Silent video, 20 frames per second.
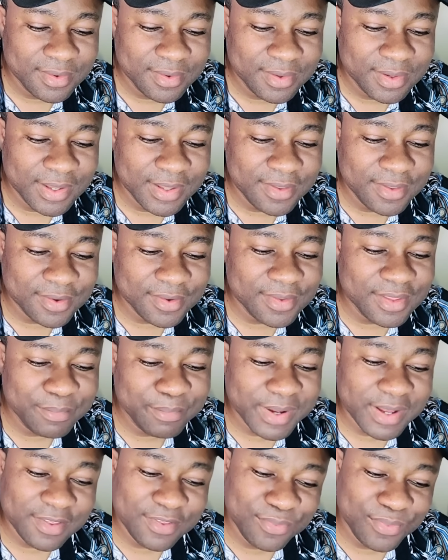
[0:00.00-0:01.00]
the
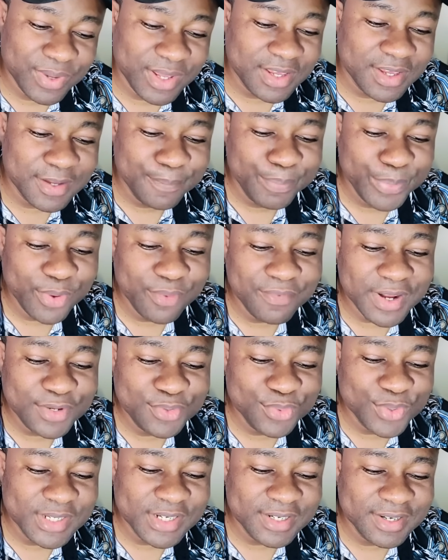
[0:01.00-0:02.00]
past week, over
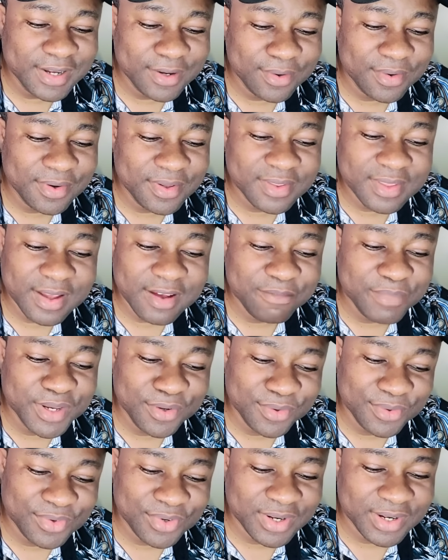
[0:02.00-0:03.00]
20 terrorists have been
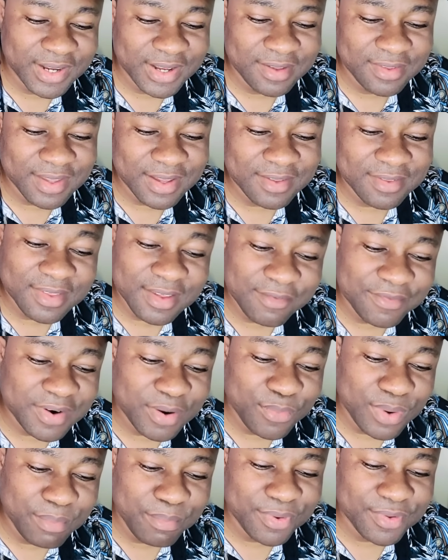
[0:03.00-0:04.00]
neutralized and
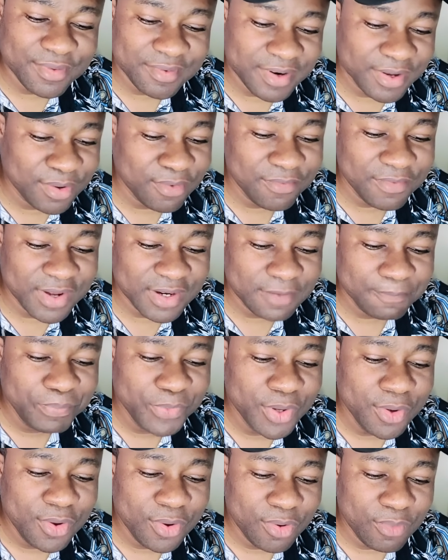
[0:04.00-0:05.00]
several weapons recovered.
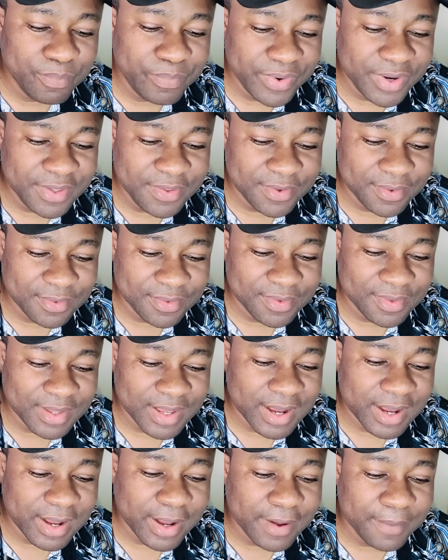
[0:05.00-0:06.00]
Operations
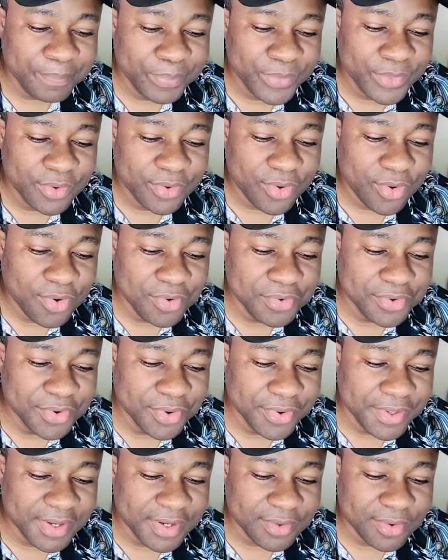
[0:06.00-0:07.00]
are
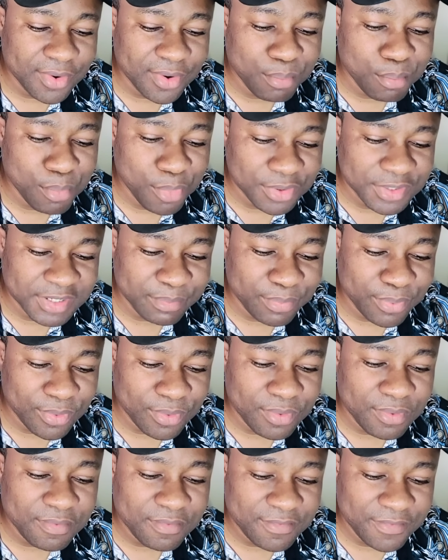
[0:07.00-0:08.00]
ongoing on
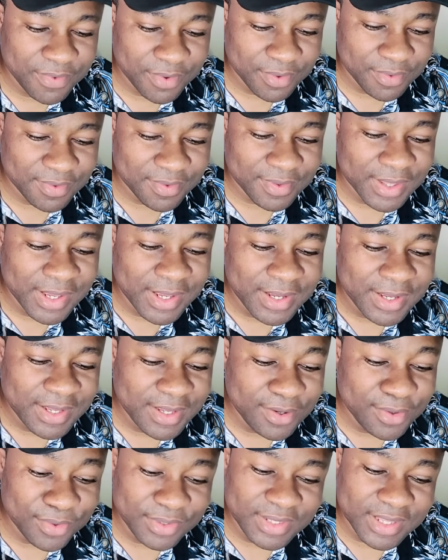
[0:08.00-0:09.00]
multiple fronts.
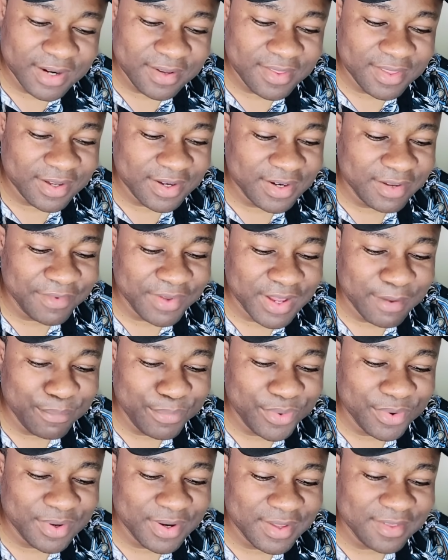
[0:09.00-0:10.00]
He noted significant
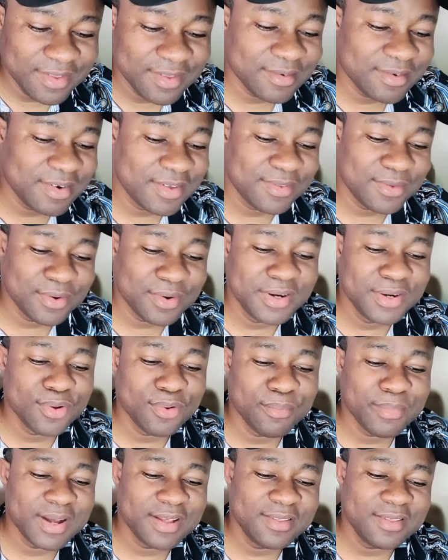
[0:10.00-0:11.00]
progress in restoring
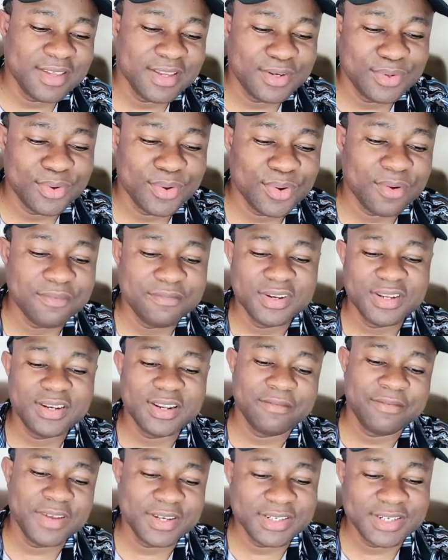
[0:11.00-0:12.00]
normalcy to
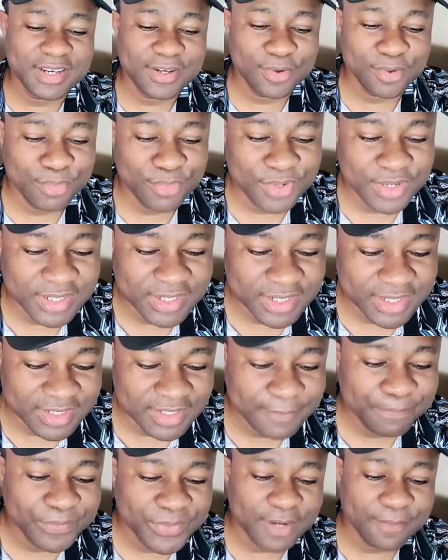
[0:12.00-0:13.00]
conflict-affected
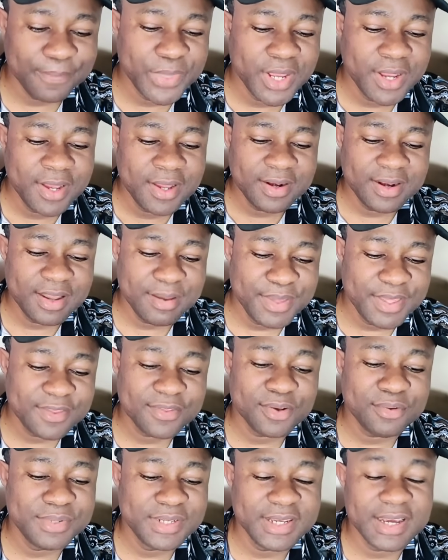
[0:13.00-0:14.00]
communities. Now, let me
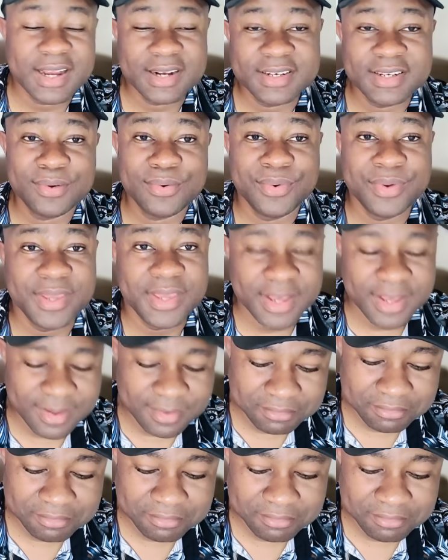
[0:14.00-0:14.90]
stop the article here.